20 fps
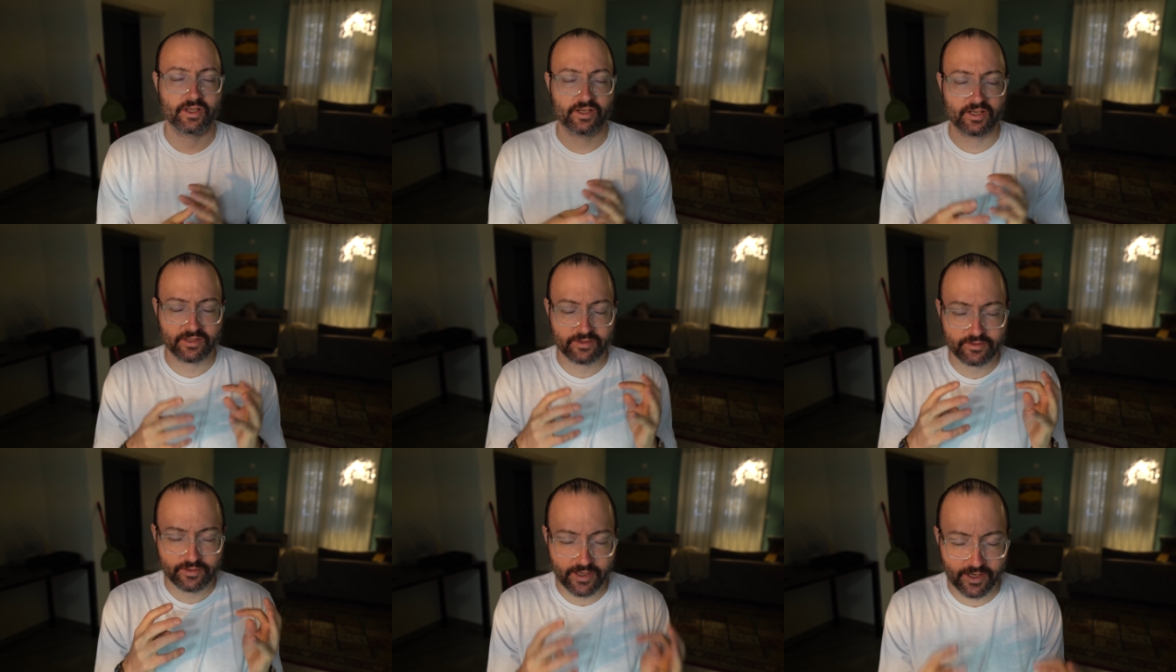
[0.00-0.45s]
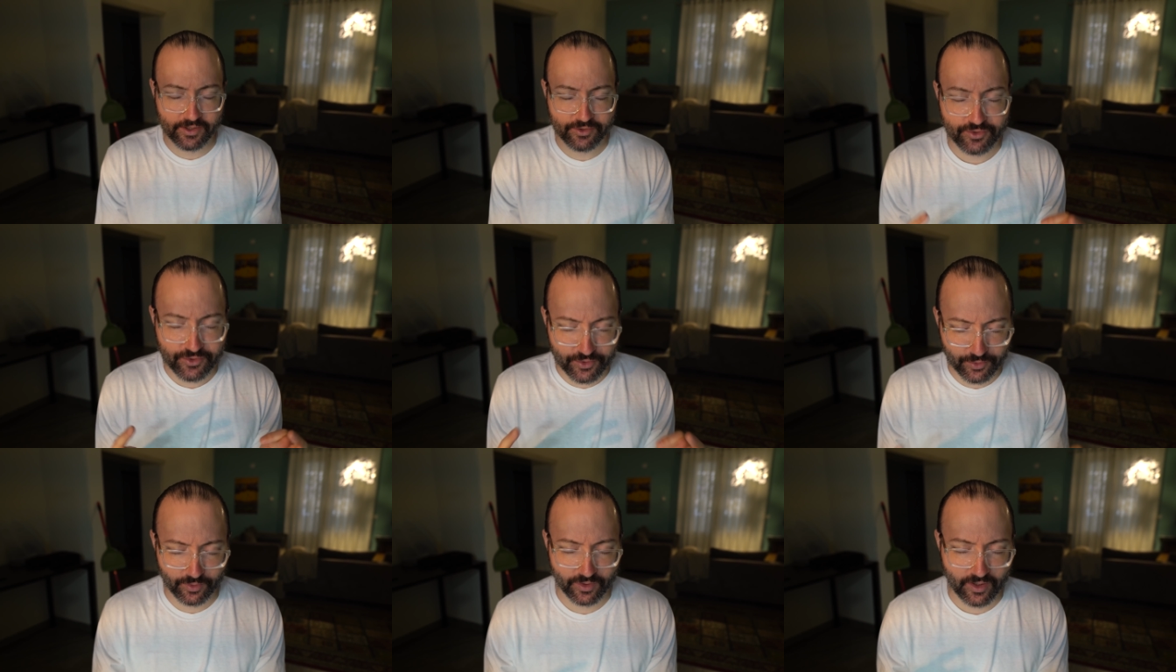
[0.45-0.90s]
to
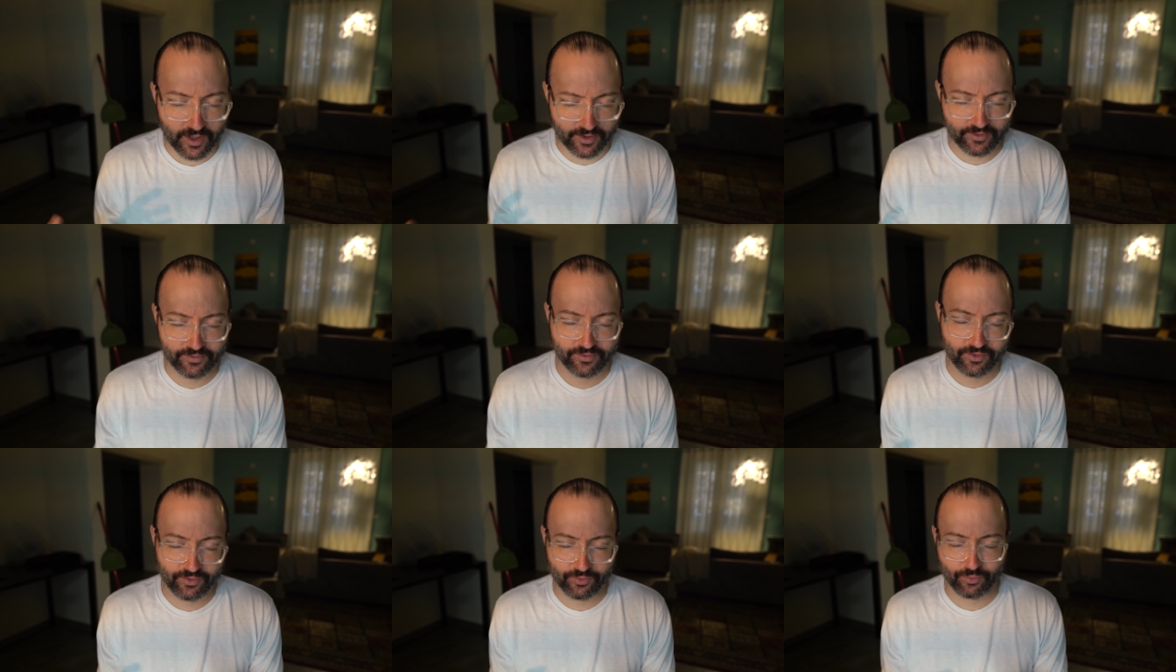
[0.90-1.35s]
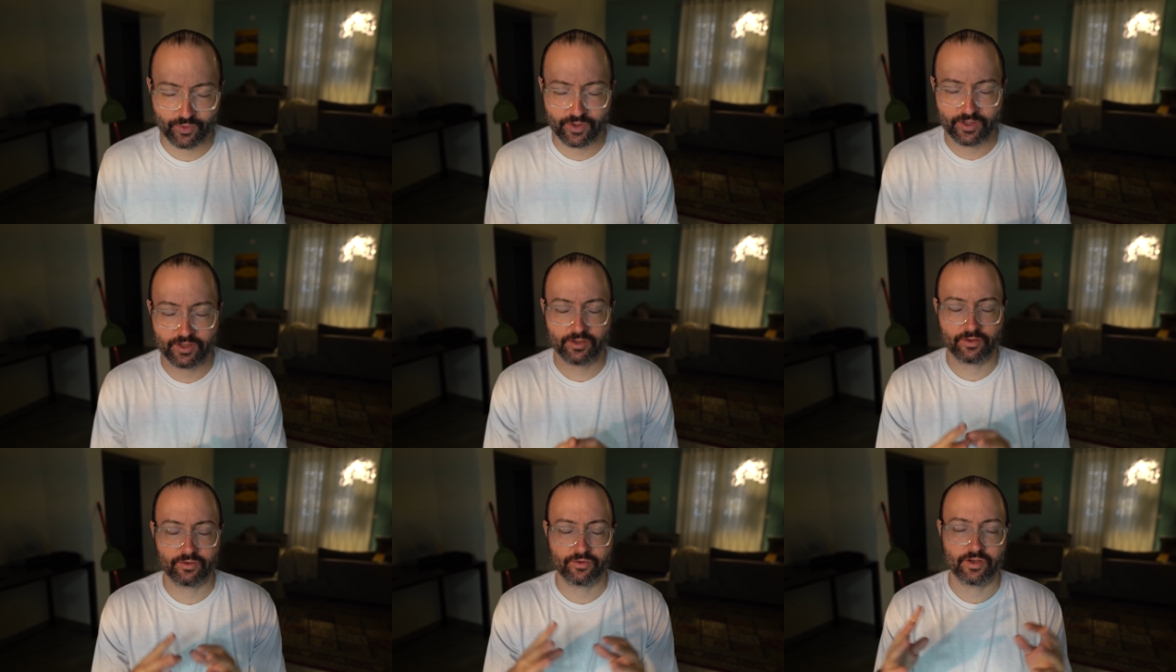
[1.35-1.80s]
contextualize this
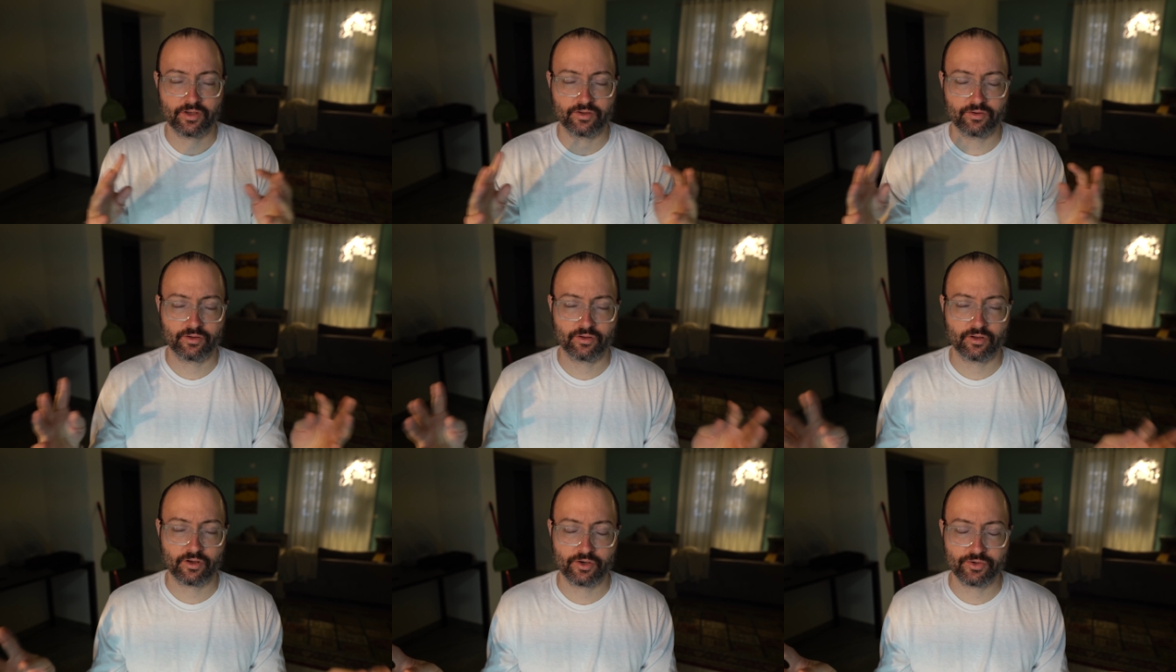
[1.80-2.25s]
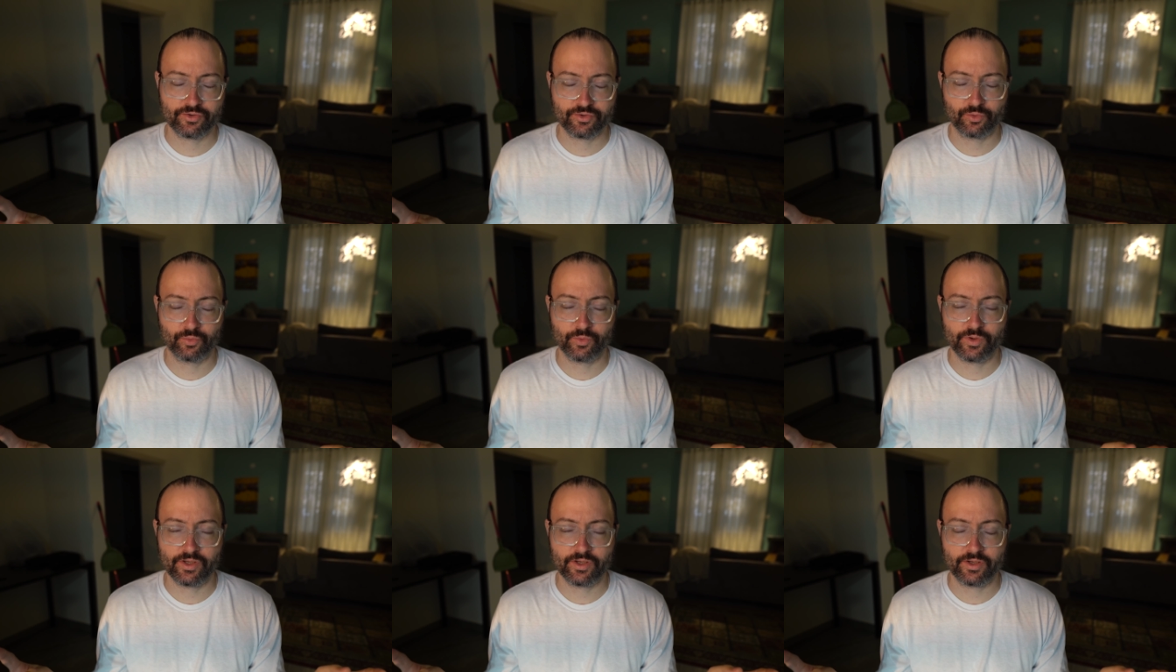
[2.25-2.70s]
week in the
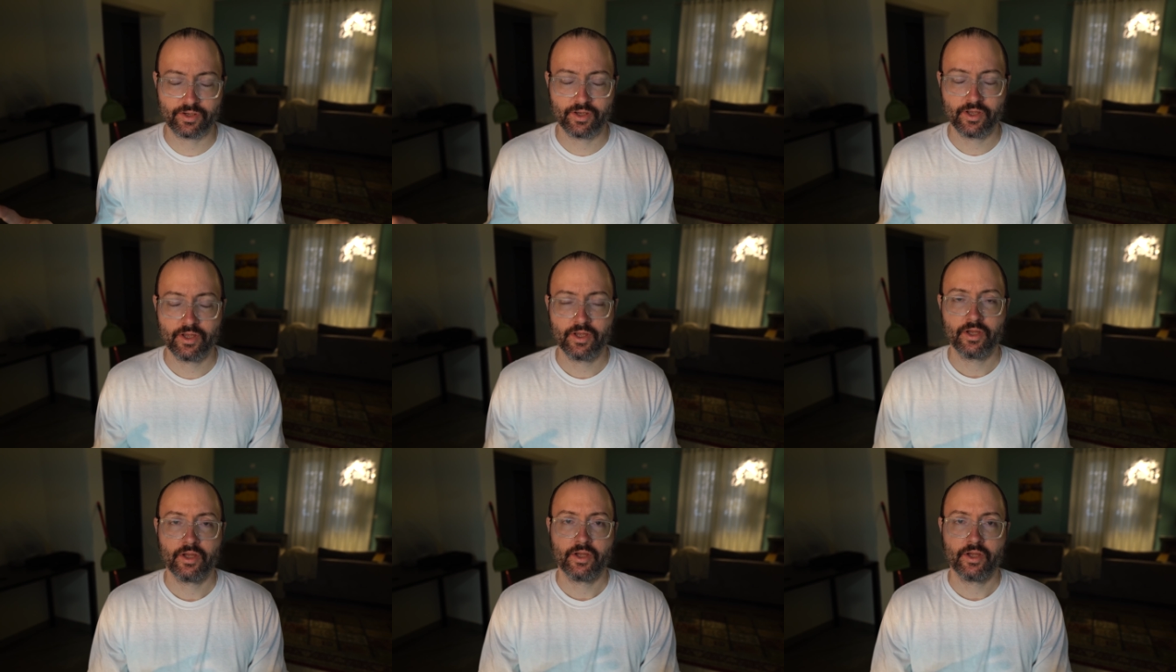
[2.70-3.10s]
larger week.